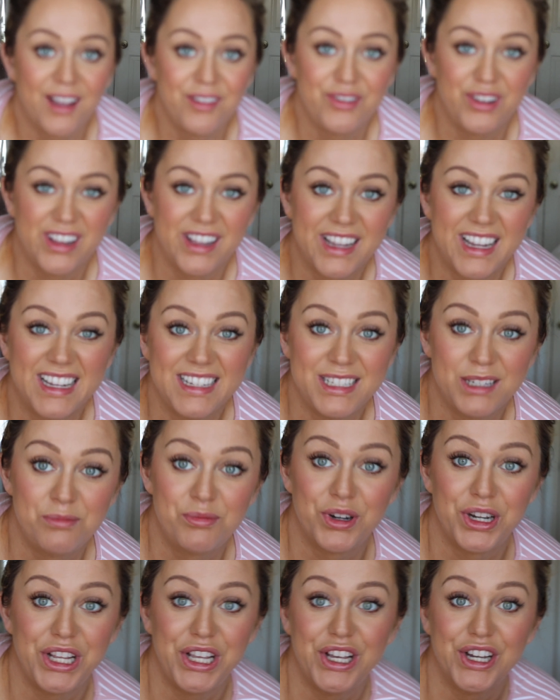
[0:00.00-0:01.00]
I feel like I did
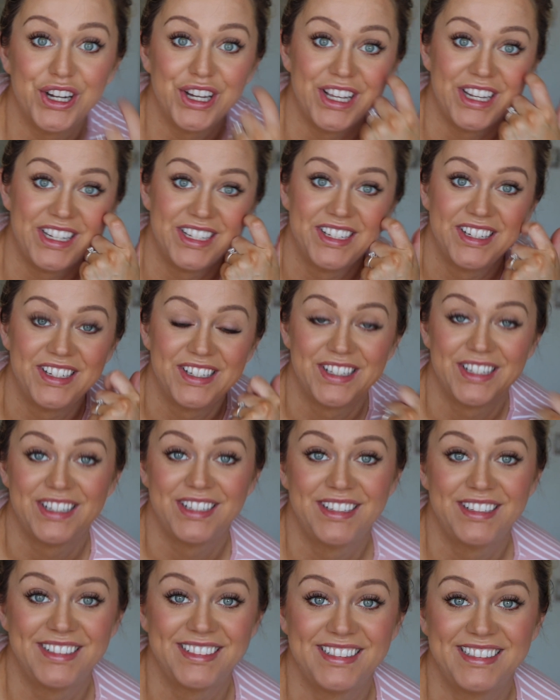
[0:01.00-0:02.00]
pretty good.
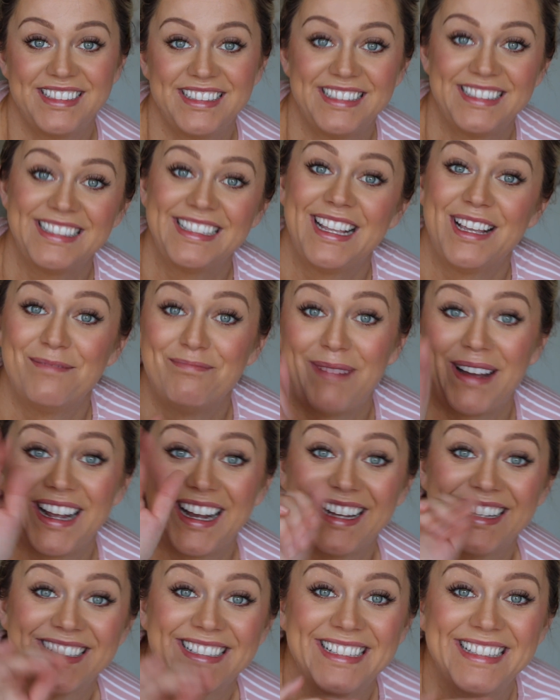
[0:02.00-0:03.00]
Bye,
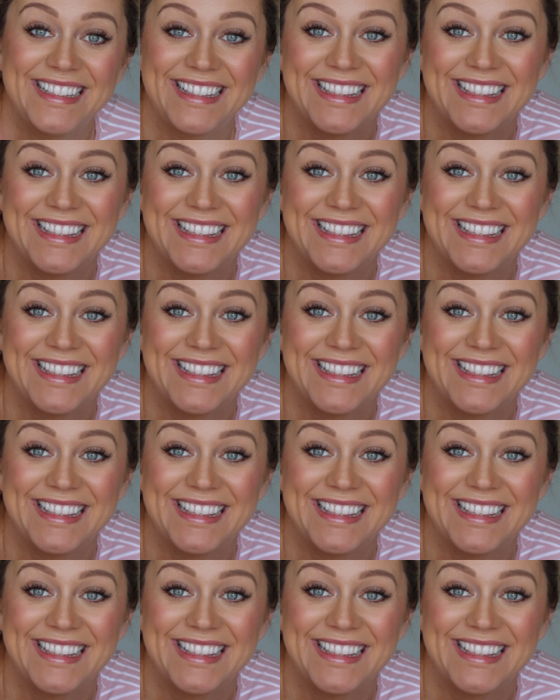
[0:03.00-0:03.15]
guys.